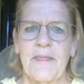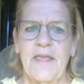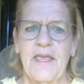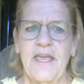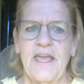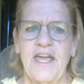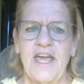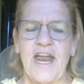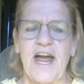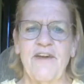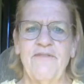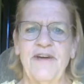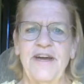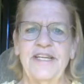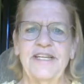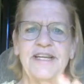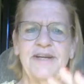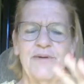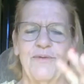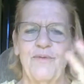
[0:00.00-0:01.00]
You know, I find
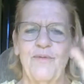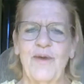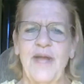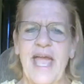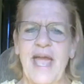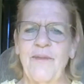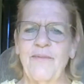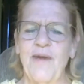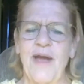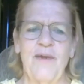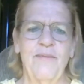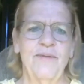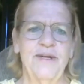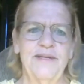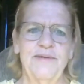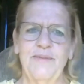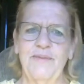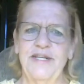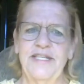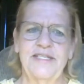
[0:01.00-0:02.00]
it, we
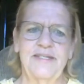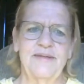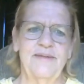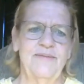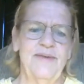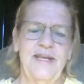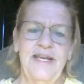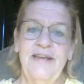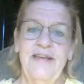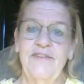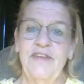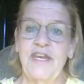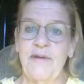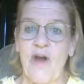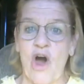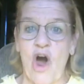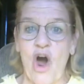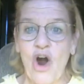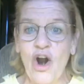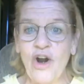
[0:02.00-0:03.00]
even in
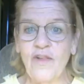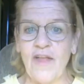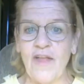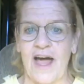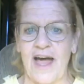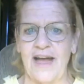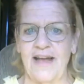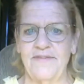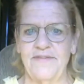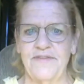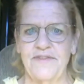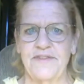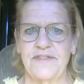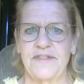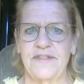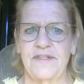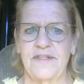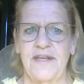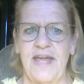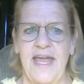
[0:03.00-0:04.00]
our lives,